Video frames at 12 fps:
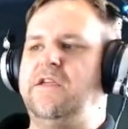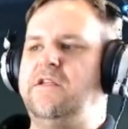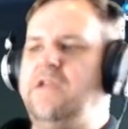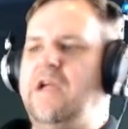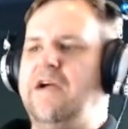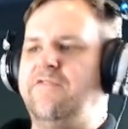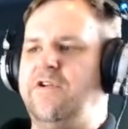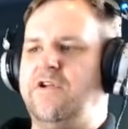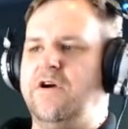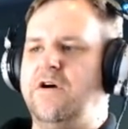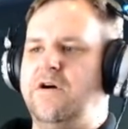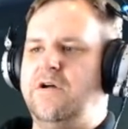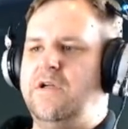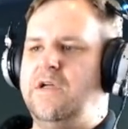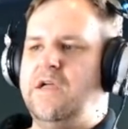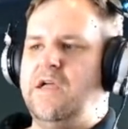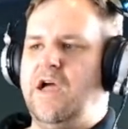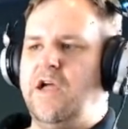You haven't got,
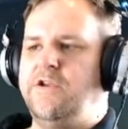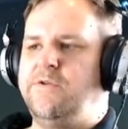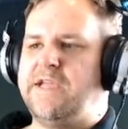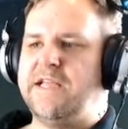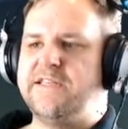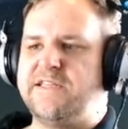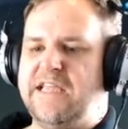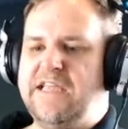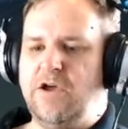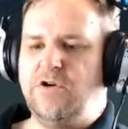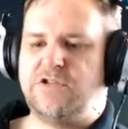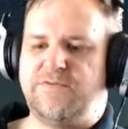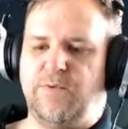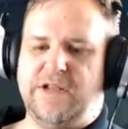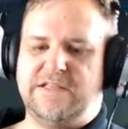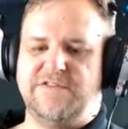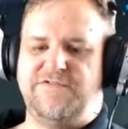and you can see who's wanting to